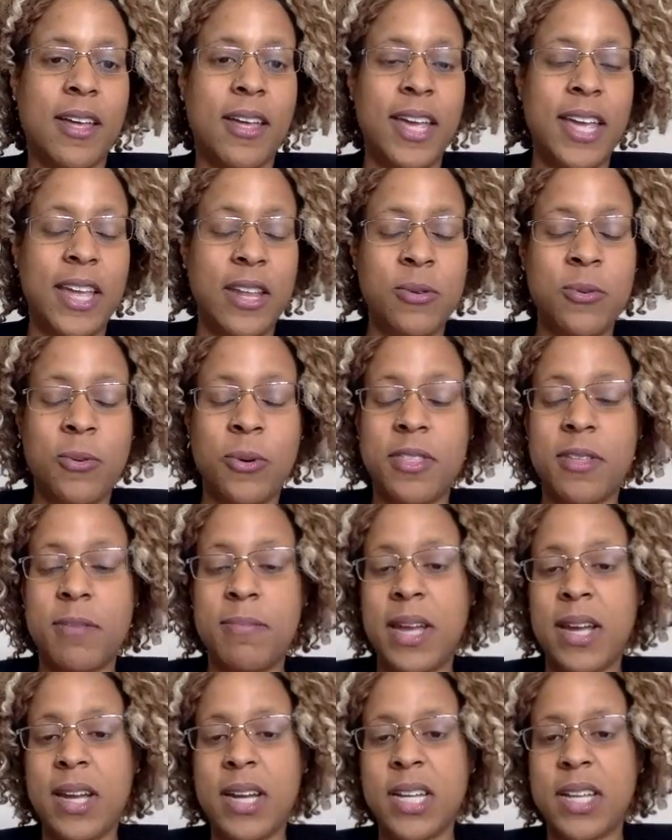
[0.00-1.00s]
in North
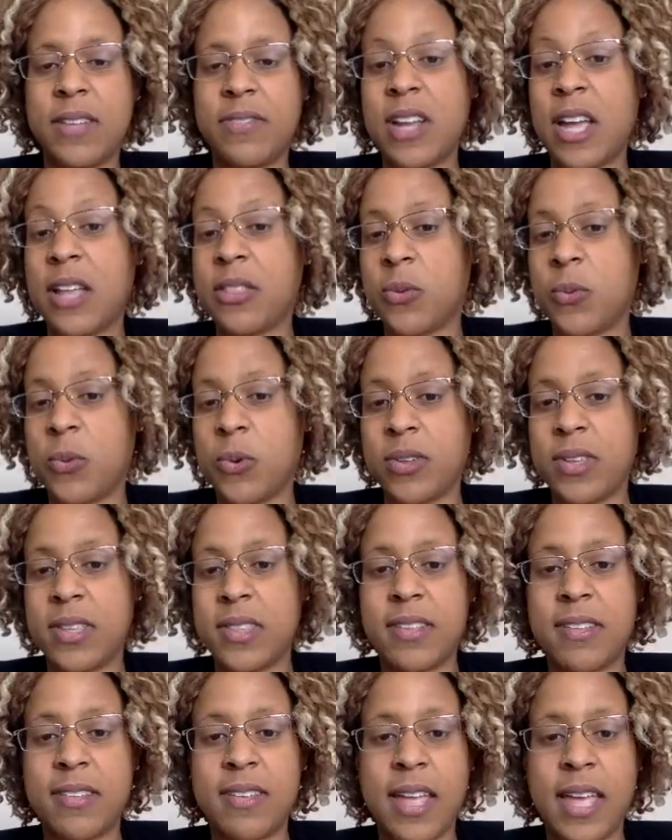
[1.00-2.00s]
America, if not the world at
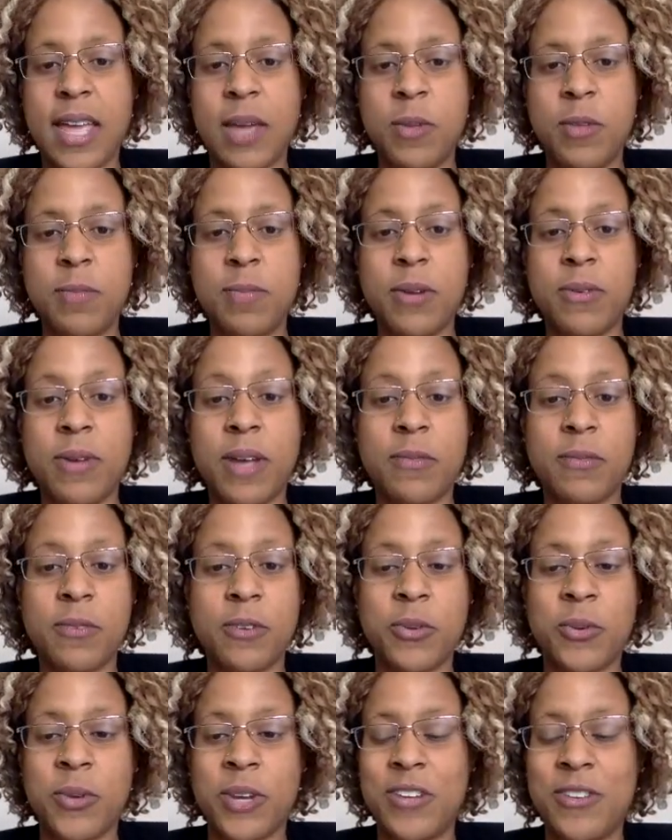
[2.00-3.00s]
this time. We've been around for
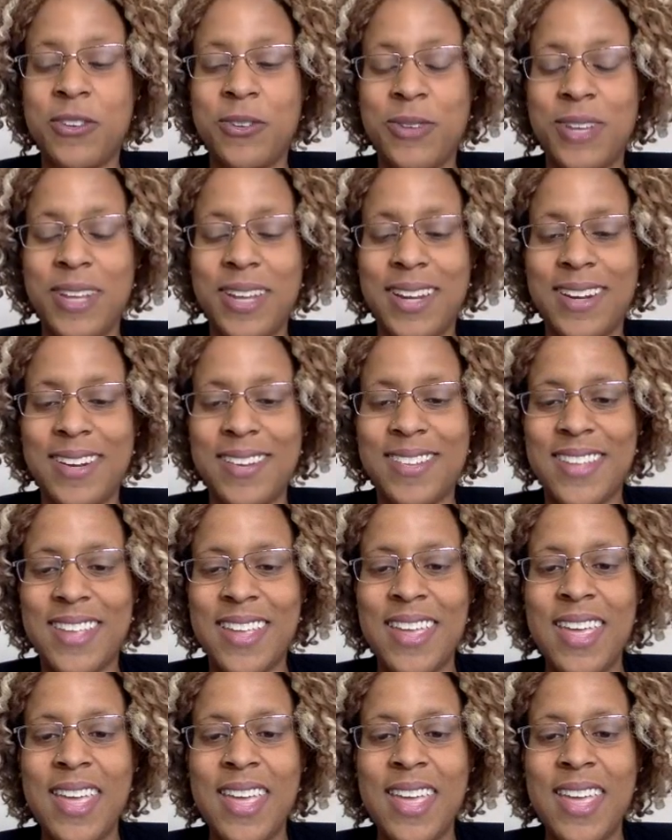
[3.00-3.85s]
22 years.